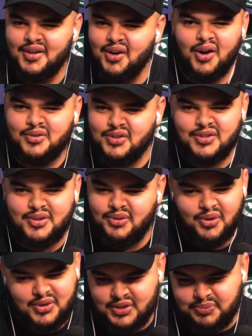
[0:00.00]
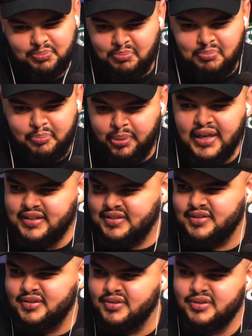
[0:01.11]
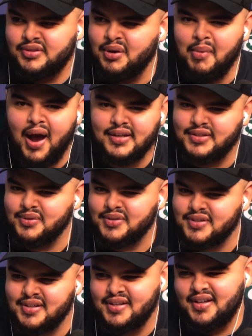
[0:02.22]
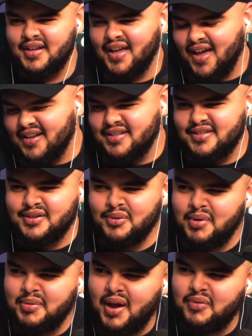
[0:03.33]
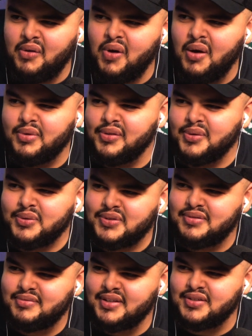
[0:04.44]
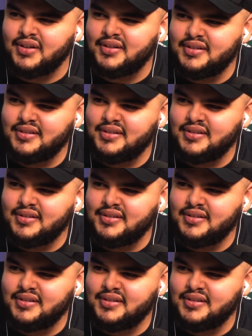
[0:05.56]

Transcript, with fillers: are just they're just beasts. Yeah, they're monsters. I just you know maybe I, I want one of those. That's all.